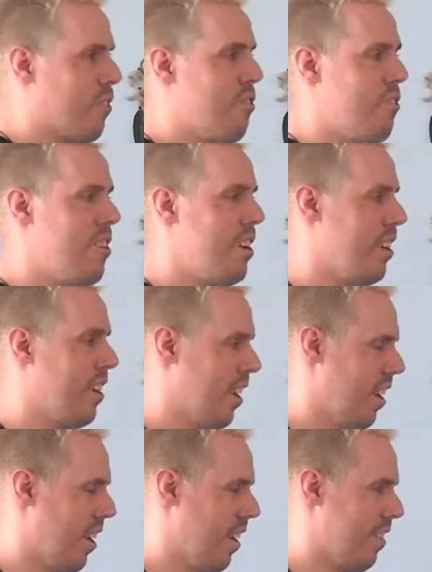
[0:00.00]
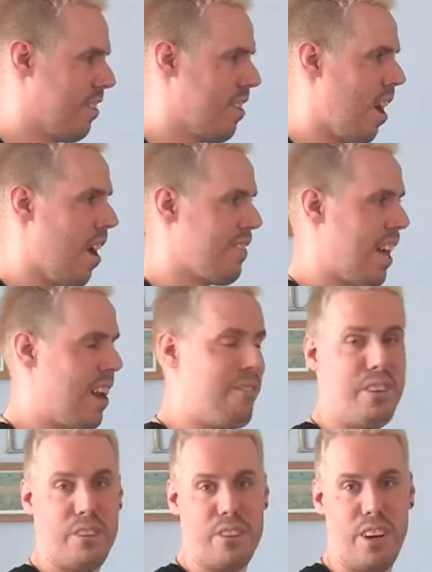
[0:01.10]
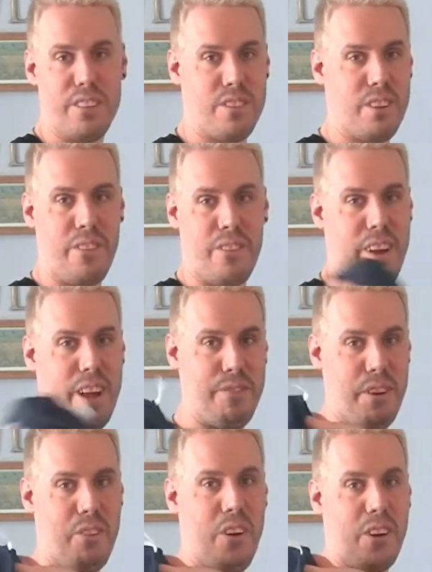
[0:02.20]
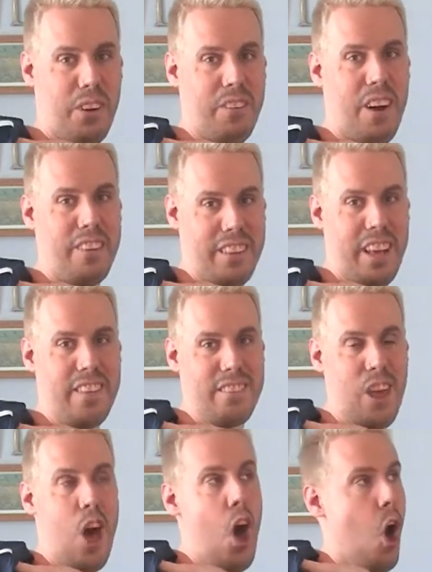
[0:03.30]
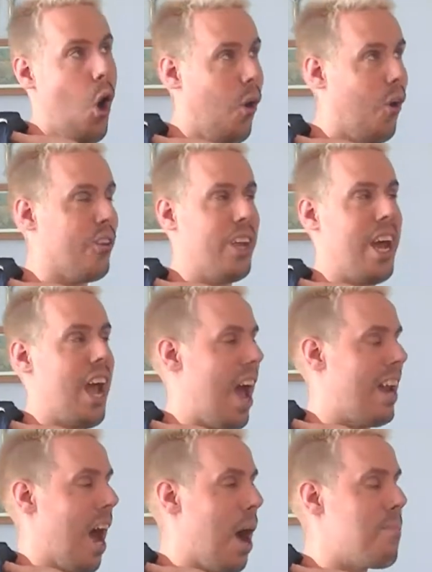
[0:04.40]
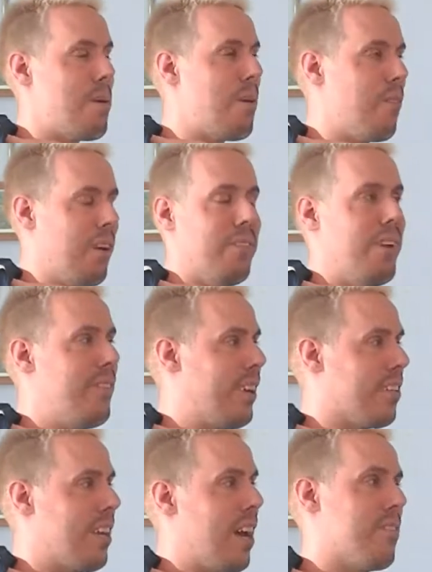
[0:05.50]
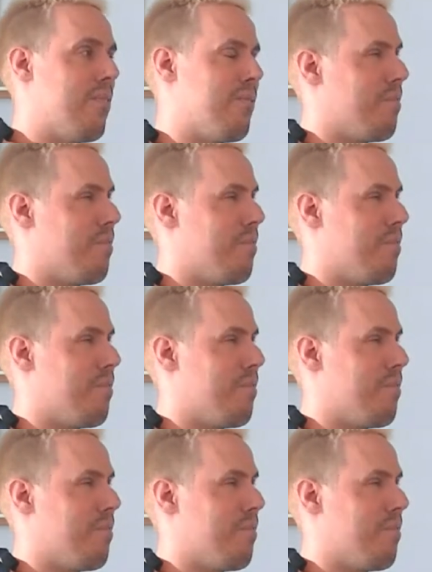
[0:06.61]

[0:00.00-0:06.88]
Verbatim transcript: is really soft and it feels good. So if you walk around this all day, and I probably will be because I have,